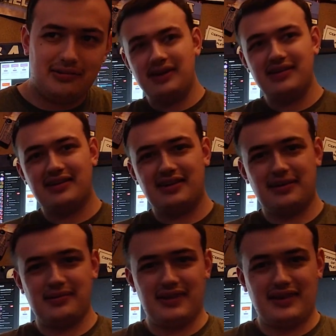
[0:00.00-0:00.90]
Making
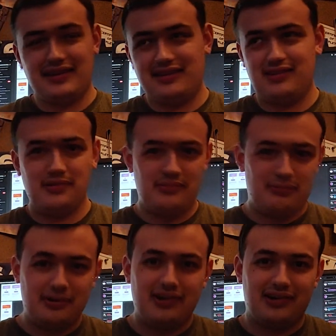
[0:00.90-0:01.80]
games is
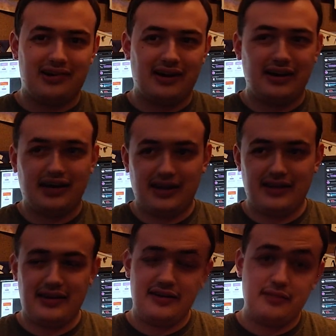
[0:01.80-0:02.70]
pretty hard and it
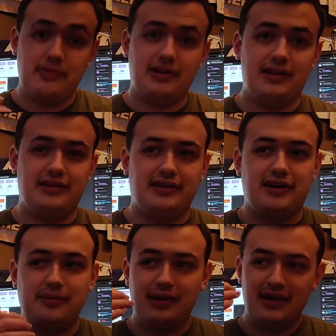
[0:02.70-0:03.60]
takes up a lot of
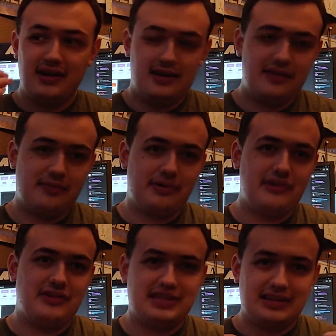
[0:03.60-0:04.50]
time, and this
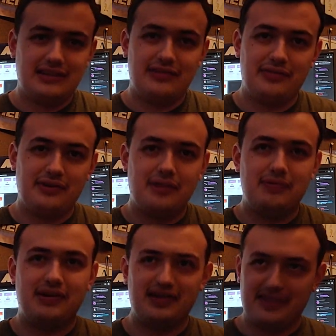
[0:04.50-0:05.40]
project is free
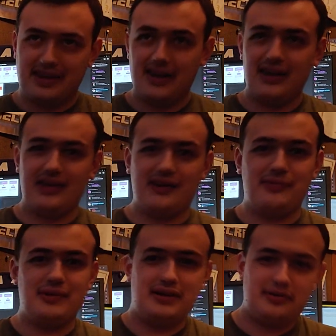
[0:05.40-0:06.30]
because A, I
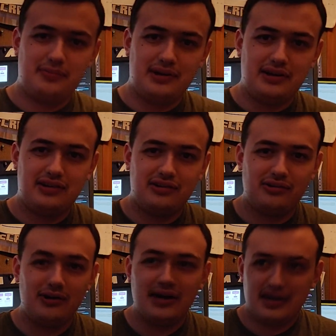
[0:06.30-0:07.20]
want everybody
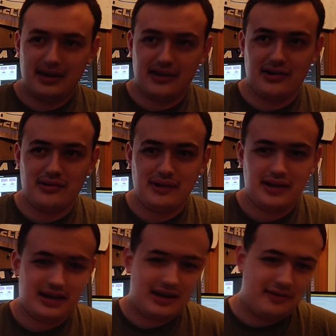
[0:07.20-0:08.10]
to, you know,
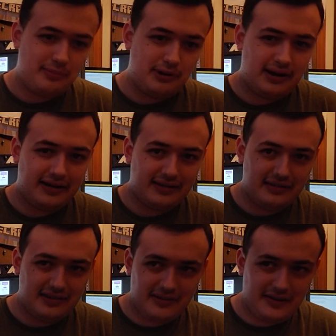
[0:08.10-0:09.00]
have access
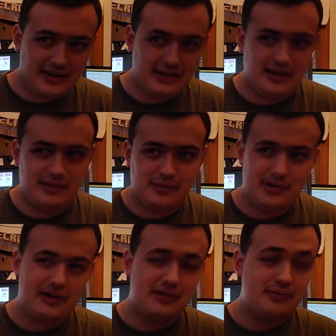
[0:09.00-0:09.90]
to the fan game. I'm
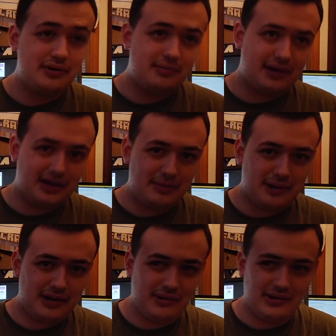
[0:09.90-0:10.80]
not going to put it behind a
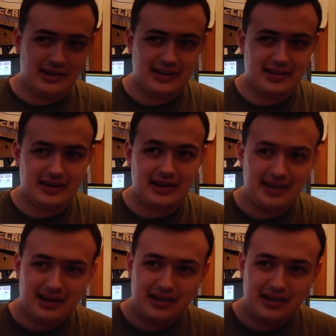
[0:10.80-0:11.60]
paywall like that.